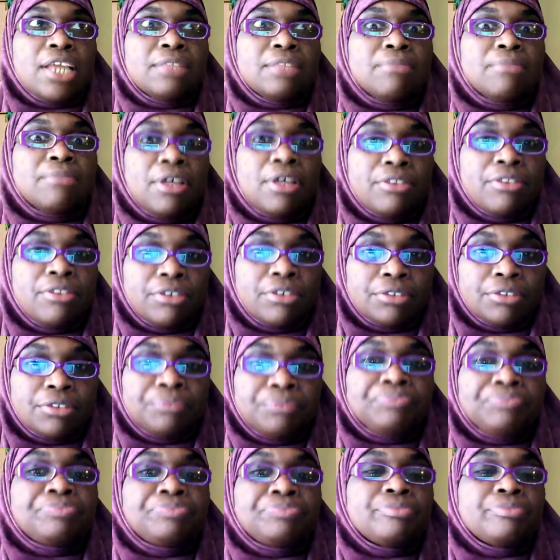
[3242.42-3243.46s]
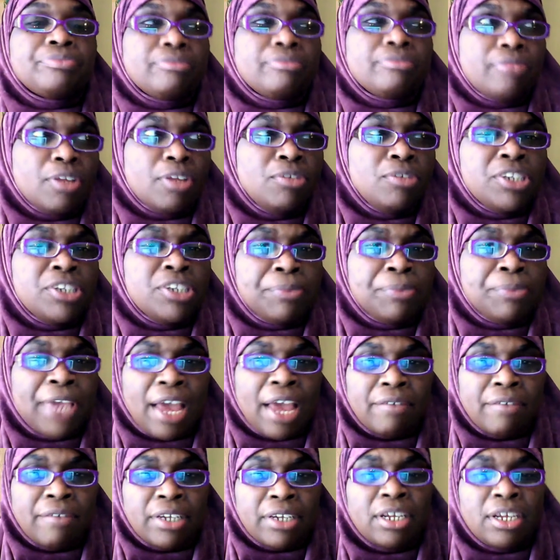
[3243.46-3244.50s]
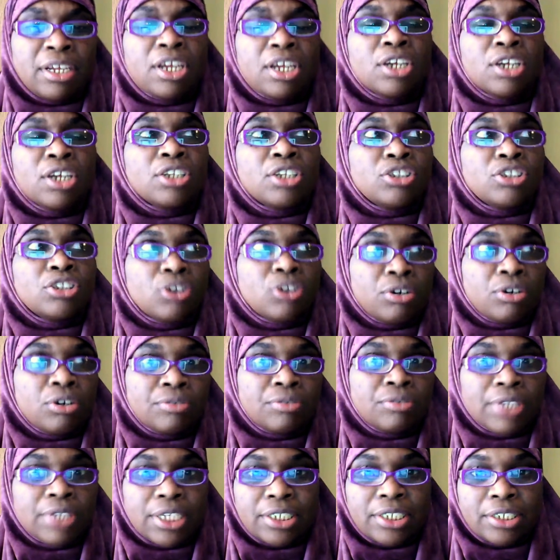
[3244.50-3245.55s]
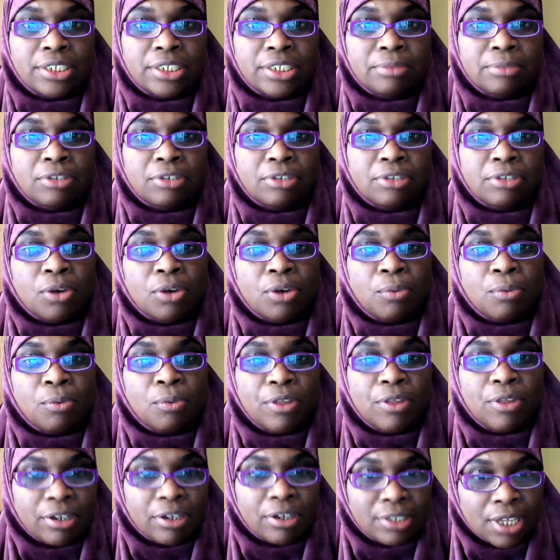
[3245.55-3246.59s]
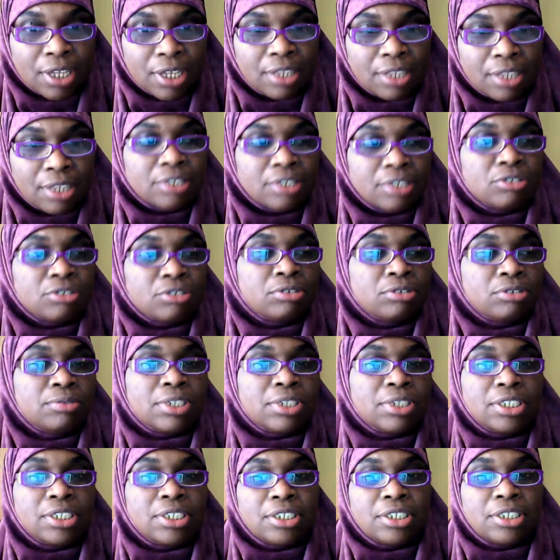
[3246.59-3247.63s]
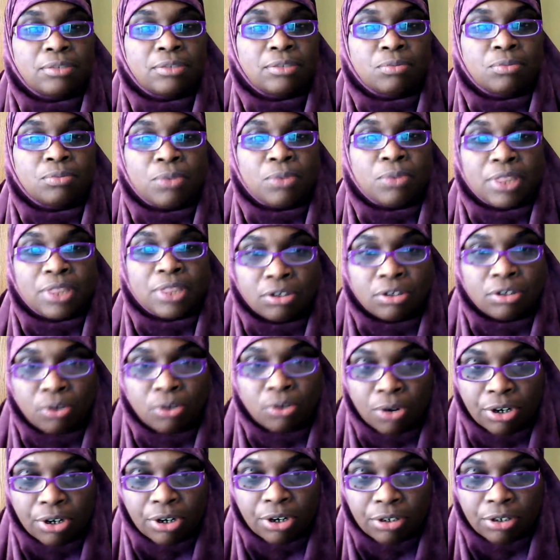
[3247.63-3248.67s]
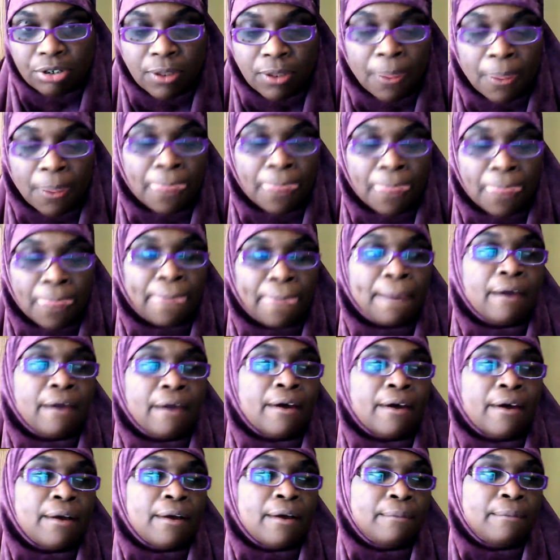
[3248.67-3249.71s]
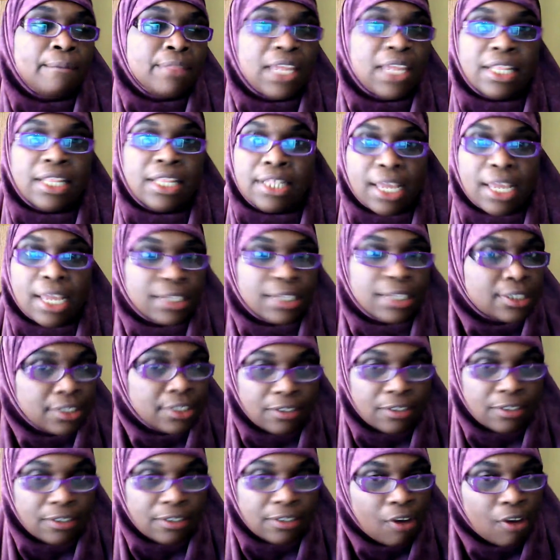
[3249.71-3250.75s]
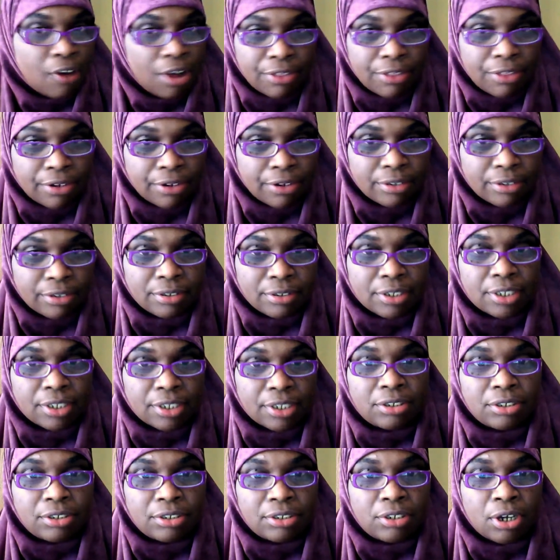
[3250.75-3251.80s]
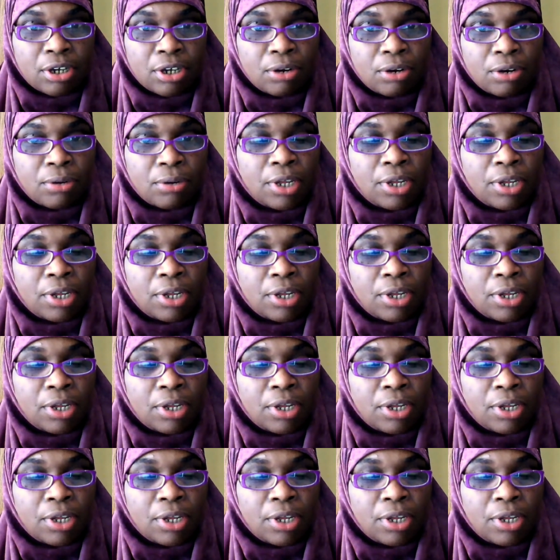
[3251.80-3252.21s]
mothers, we should be having certain relationships with our sons and certain relationships with our daughters. Then the next is the fathers, because a